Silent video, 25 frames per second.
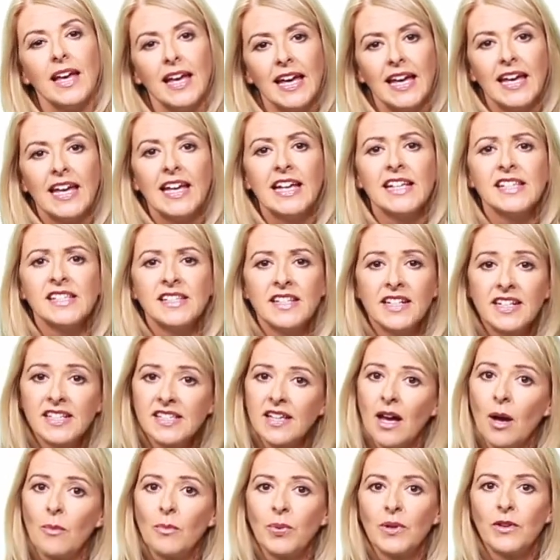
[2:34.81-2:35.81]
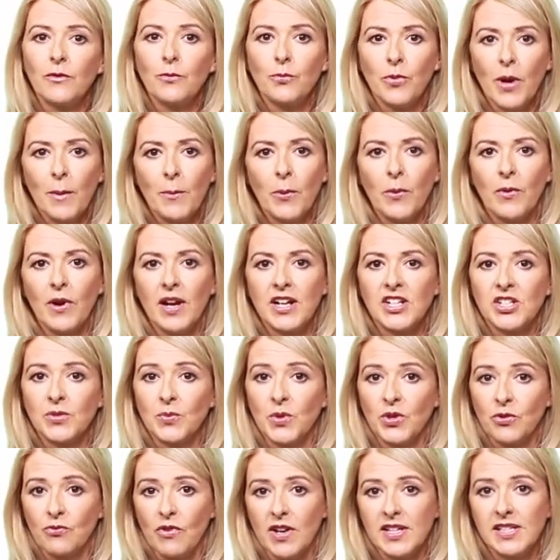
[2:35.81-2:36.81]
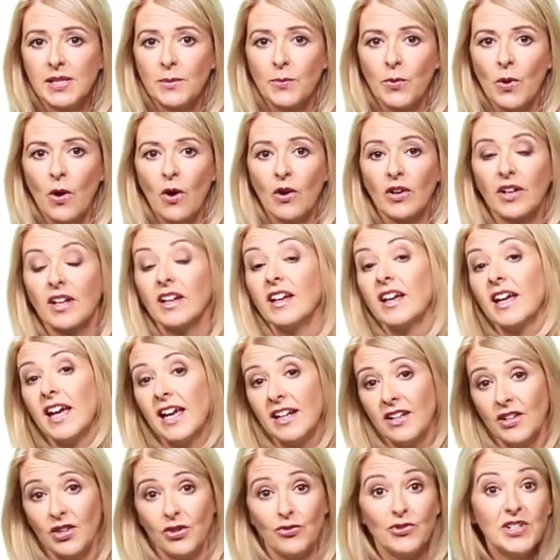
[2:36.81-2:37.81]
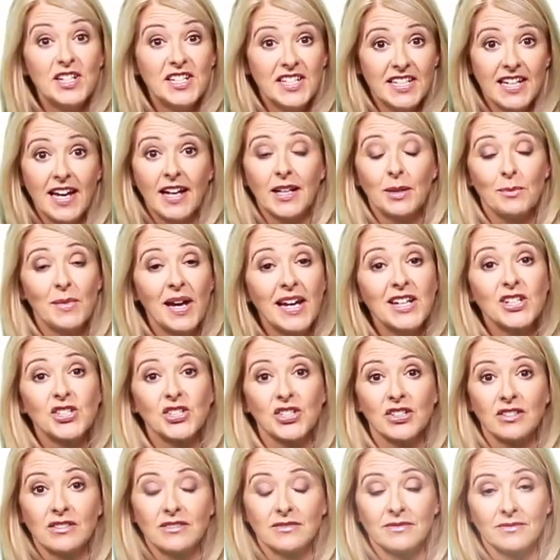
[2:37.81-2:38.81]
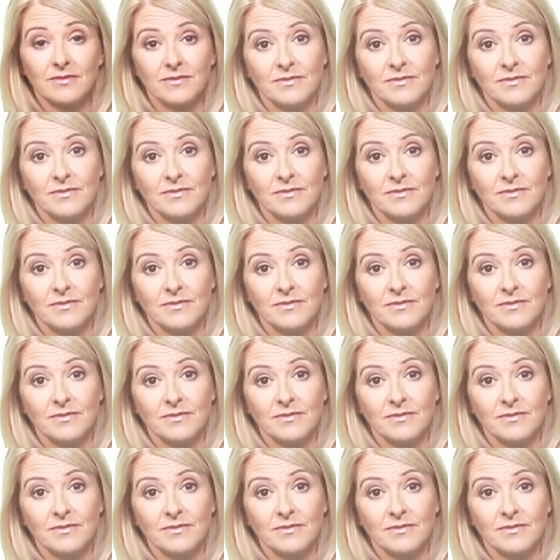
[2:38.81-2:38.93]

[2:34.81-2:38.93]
Here's an example of preparation with Reciproc in a 3D animation.